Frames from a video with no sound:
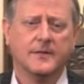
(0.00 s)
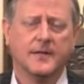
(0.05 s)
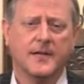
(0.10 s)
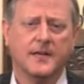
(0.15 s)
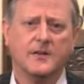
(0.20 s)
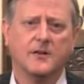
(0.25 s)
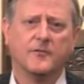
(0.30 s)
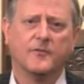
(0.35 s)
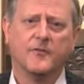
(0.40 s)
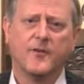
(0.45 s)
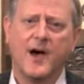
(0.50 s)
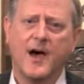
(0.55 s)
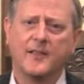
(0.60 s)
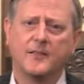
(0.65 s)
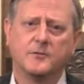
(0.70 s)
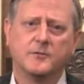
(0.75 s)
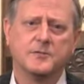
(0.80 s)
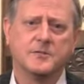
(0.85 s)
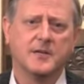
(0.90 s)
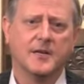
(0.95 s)
And your
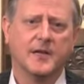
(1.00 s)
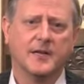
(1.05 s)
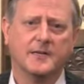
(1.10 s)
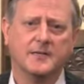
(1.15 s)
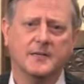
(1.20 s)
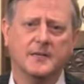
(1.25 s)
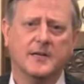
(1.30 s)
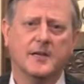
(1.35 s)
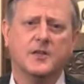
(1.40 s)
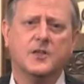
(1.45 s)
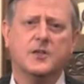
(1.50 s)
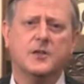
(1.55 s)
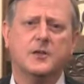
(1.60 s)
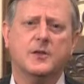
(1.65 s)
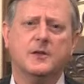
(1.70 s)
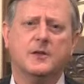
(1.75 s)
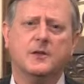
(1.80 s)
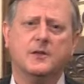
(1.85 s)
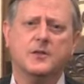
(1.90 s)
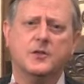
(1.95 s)
father said,
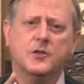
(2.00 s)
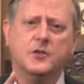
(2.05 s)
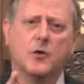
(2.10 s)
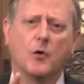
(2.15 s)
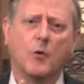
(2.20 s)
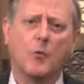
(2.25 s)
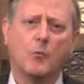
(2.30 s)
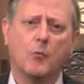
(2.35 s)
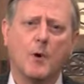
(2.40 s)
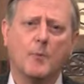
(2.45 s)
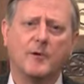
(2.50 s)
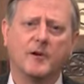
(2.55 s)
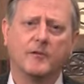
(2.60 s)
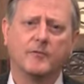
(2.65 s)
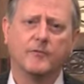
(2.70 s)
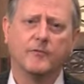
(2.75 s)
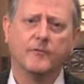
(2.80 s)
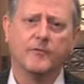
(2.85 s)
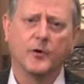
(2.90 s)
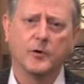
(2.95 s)
You're a woman of
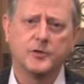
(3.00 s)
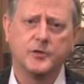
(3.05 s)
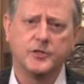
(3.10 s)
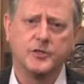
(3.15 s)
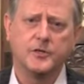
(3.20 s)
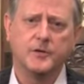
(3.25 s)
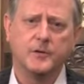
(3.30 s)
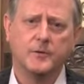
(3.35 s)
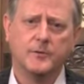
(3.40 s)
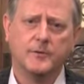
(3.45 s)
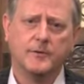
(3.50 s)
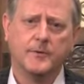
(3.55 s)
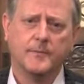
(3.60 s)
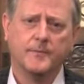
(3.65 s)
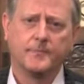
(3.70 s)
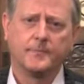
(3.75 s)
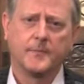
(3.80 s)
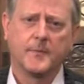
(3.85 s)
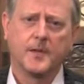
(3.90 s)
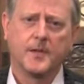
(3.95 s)
virtue.
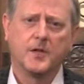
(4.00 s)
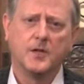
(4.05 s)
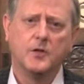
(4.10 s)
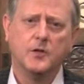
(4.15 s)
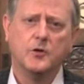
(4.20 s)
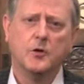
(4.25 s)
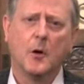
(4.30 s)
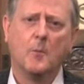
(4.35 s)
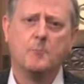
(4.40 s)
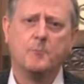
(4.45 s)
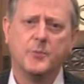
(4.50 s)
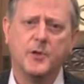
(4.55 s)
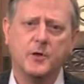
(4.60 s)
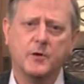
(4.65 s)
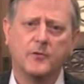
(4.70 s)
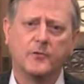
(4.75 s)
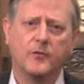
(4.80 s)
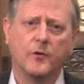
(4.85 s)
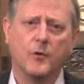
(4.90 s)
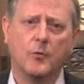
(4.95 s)
You're a
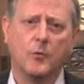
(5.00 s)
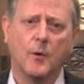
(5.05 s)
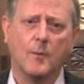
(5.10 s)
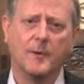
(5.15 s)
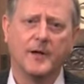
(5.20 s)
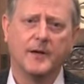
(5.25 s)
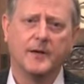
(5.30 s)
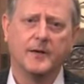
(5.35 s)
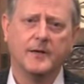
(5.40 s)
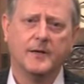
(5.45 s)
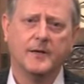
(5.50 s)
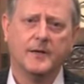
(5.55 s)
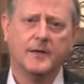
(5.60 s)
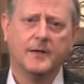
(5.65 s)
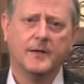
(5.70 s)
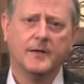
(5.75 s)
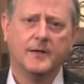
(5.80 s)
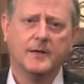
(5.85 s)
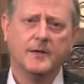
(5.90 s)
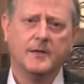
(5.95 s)
beautiful woman.
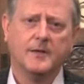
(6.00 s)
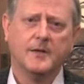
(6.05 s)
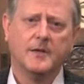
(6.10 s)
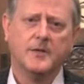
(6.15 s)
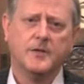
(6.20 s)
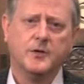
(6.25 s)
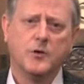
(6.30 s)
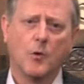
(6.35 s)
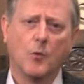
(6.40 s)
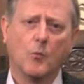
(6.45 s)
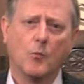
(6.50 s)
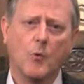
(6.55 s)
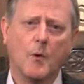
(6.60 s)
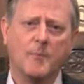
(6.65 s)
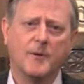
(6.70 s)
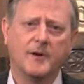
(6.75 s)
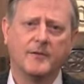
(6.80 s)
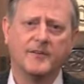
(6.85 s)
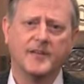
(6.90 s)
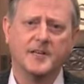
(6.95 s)
You're a
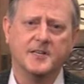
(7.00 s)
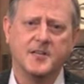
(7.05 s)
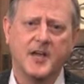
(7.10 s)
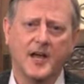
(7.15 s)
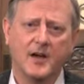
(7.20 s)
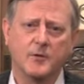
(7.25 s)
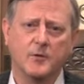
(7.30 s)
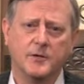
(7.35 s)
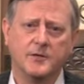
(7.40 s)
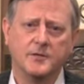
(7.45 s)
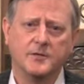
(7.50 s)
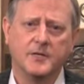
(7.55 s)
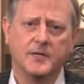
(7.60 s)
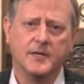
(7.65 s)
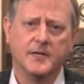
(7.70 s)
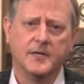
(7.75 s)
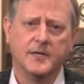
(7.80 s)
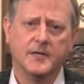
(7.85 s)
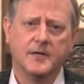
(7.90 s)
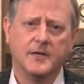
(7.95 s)
woman of integrity.
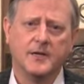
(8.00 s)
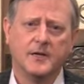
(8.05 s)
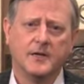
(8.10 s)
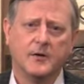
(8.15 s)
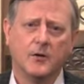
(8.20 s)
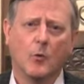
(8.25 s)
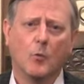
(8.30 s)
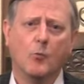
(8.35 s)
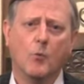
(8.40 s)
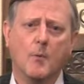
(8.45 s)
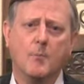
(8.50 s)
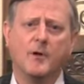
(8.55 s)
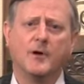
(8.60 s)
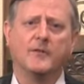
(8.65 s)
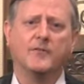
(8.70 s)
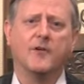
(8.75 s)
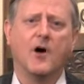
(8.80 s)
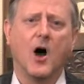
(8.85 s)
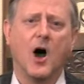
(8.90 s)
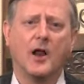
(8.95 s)
You're a woman
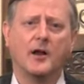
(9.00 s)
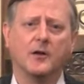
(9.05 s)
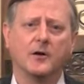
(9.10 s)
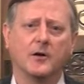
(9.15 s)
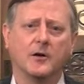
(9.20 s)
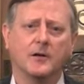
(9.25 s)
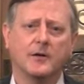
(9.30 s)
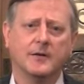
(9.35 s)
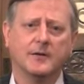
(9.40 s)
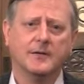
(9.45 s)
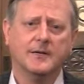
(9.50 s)
of honor.